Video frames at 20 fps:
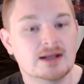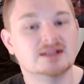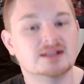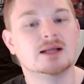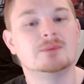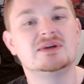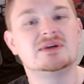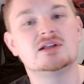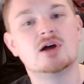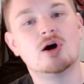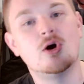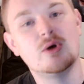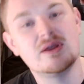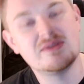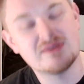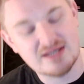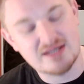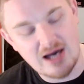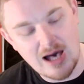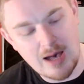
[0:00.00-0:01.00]
Let me know
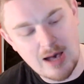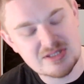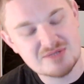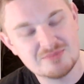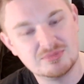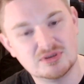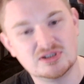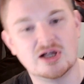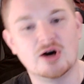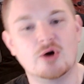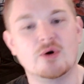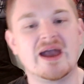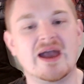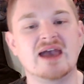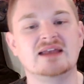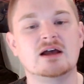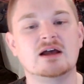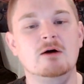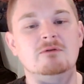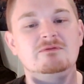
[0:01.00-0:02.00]
in the comments below,
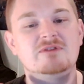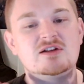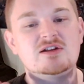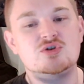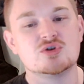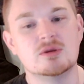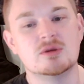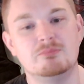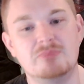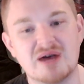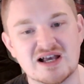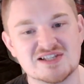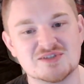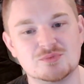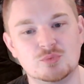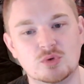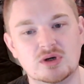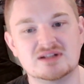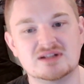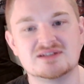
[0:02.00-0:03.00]
and I'll feature the
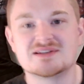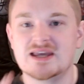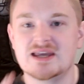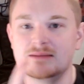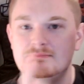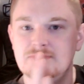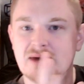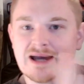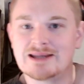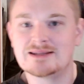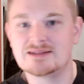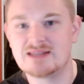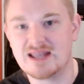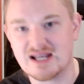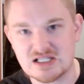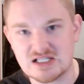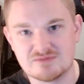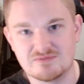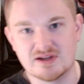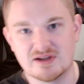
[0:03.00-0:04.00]
best ones in my
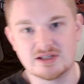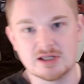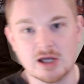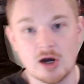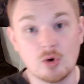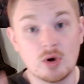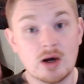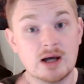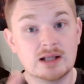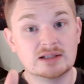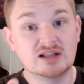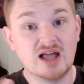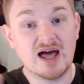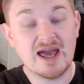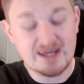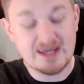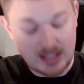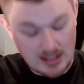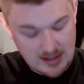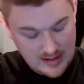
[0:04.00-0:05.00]
next video, like